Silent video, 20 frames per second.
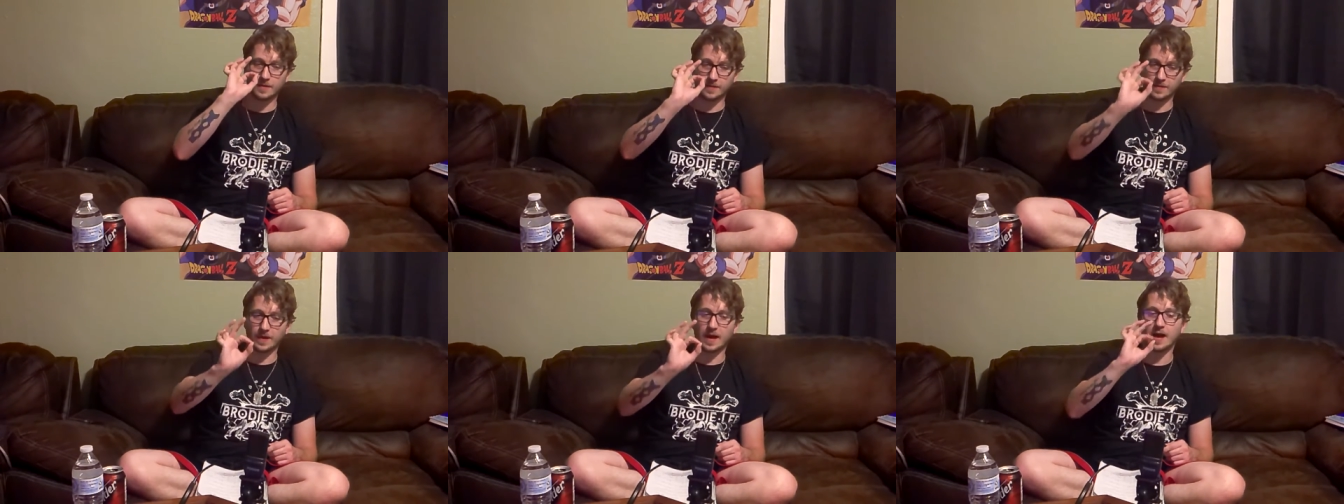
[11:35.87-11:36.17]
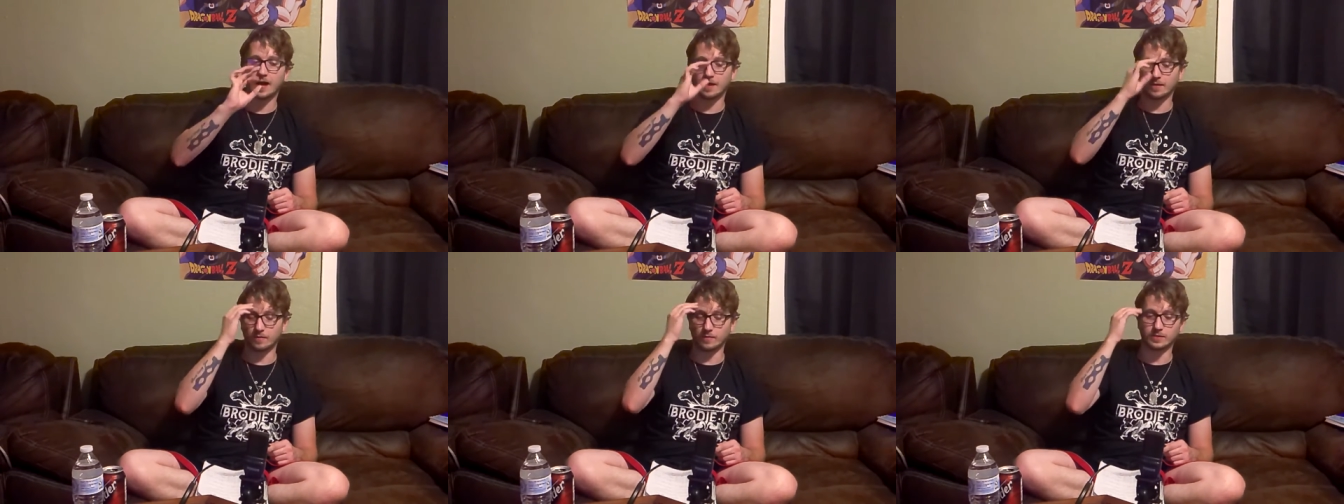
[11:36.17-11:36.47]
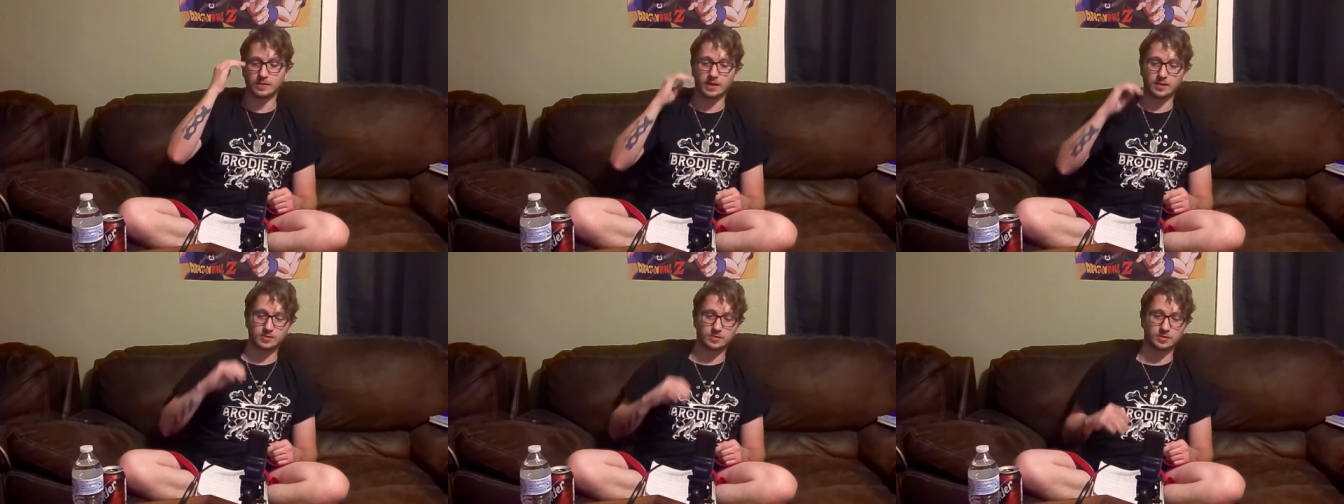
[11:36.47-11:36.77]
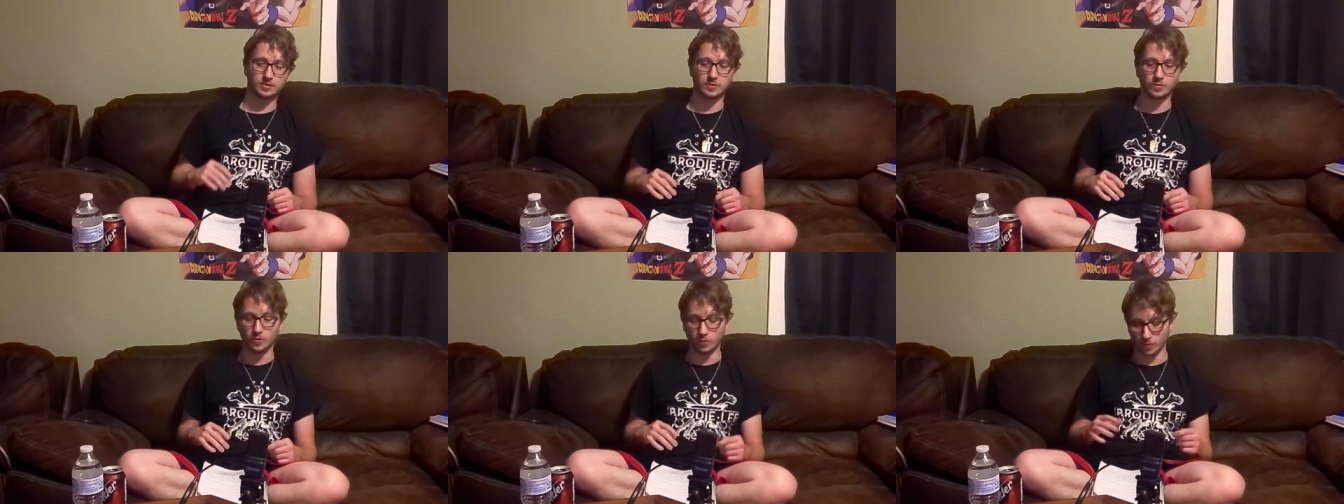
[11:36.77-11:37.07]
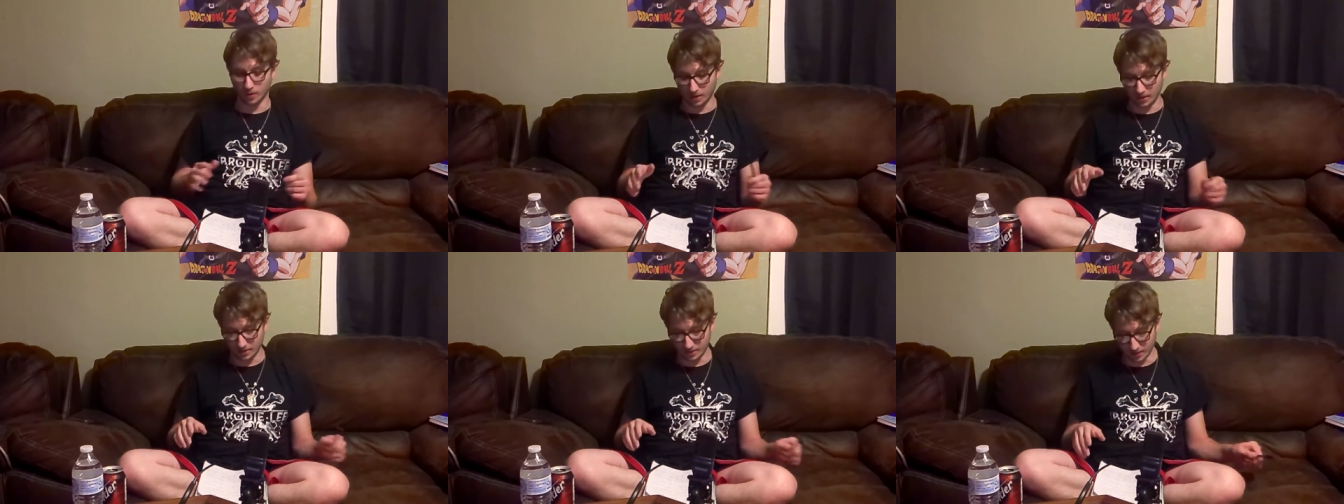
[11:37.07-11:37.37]
That was actually
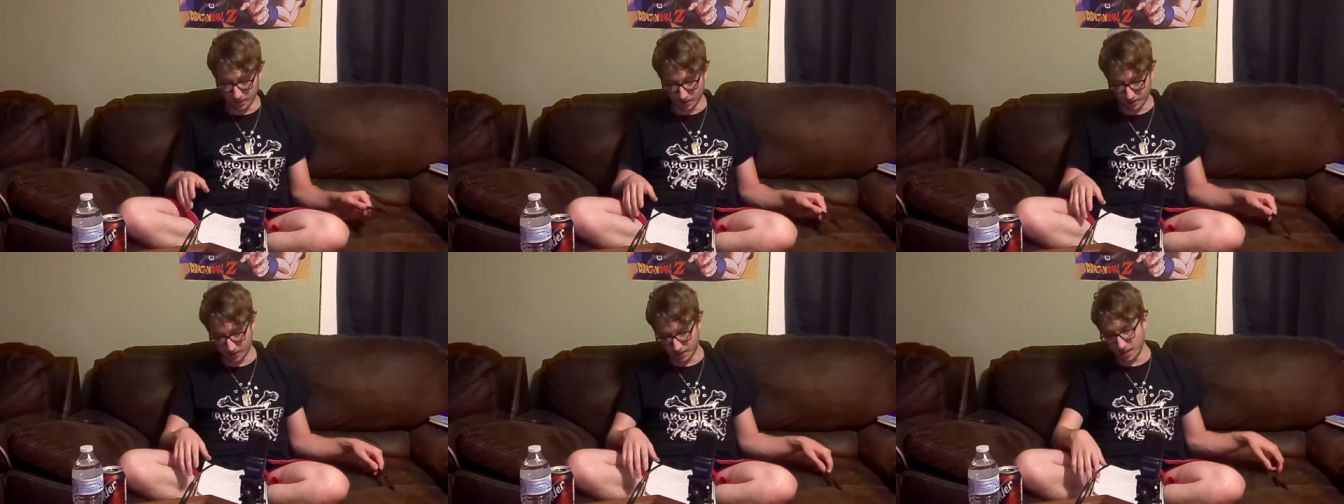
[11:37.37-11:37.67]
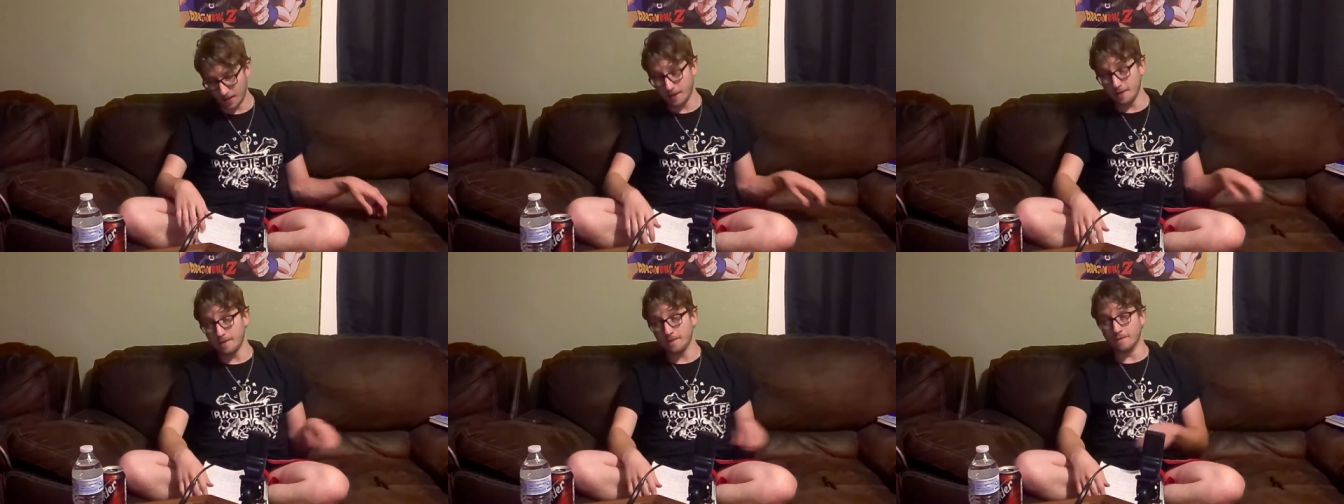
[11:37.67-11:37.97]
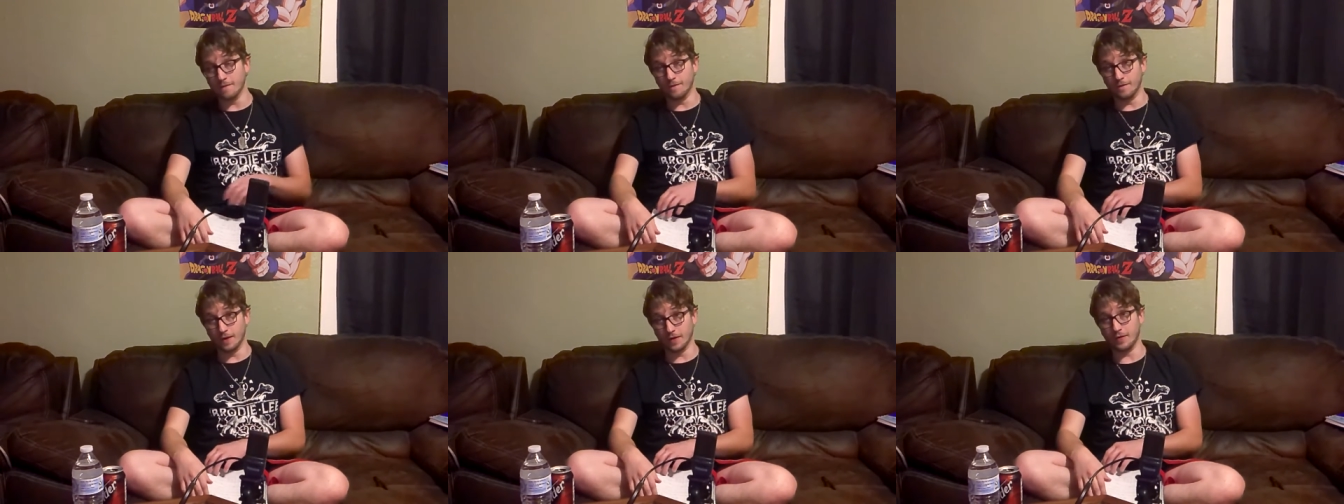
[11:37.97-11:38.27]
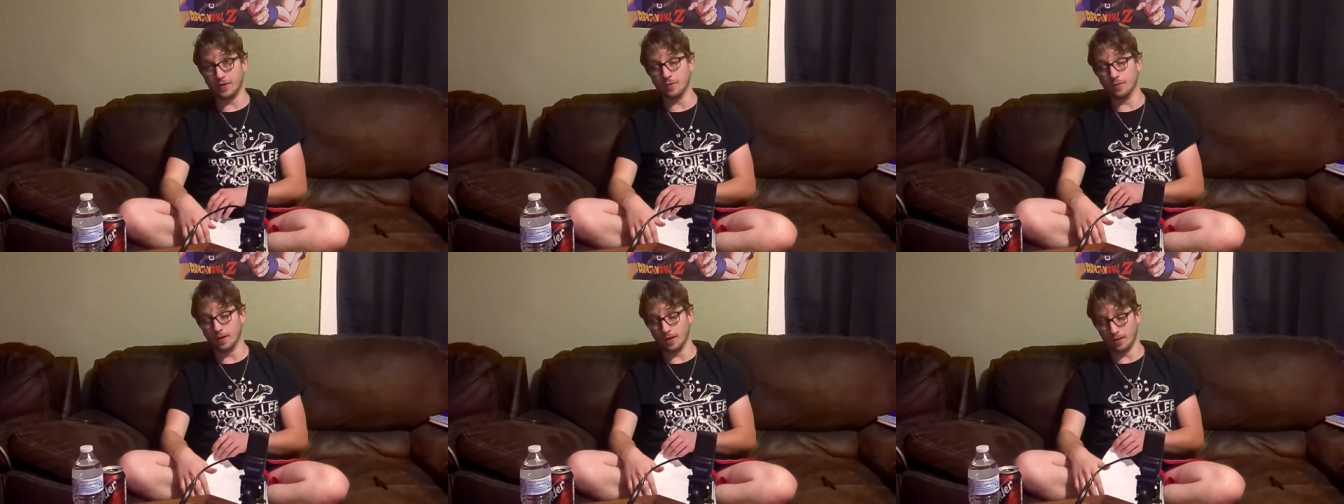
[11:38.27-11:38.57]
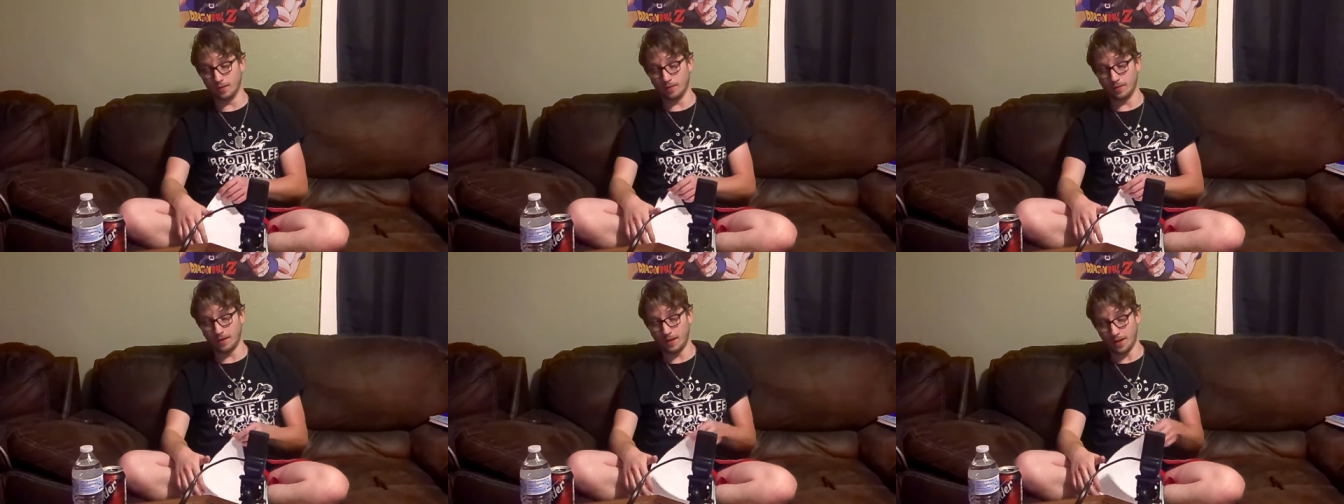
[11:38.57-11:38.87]
cool and done very well.